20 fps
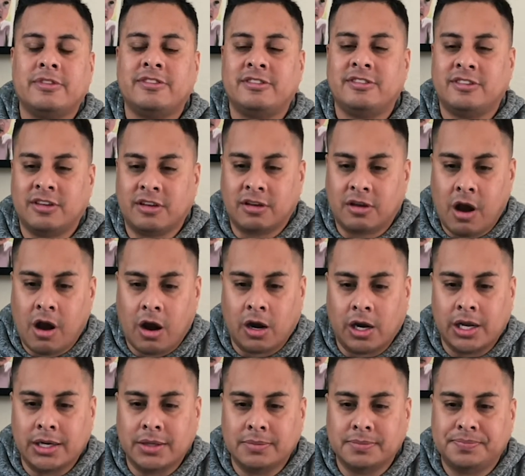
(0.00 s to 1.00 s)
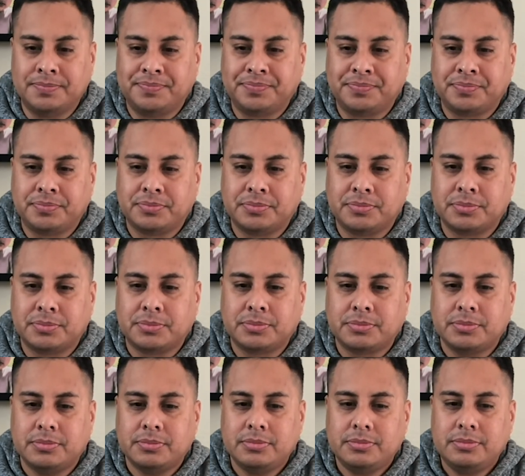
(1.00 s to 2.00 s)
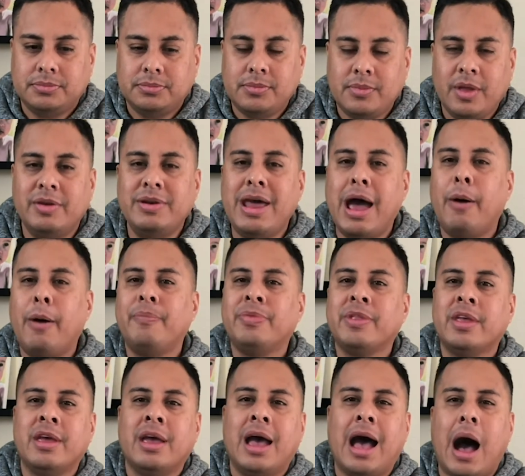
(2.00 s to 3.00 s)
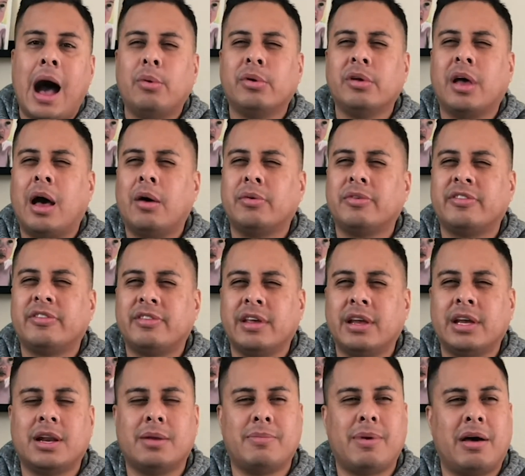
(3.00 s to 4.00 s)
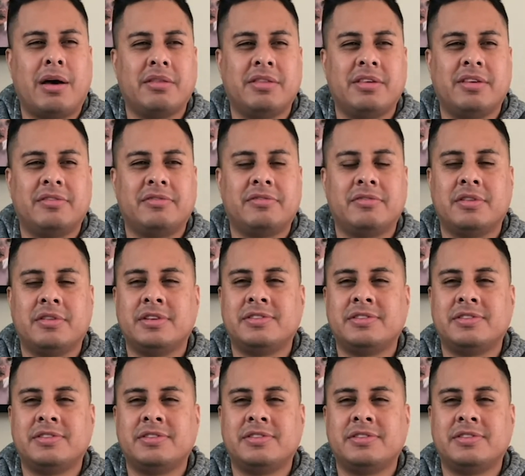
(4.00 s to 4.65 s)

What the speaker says: to guard it. Now, I was thinking about this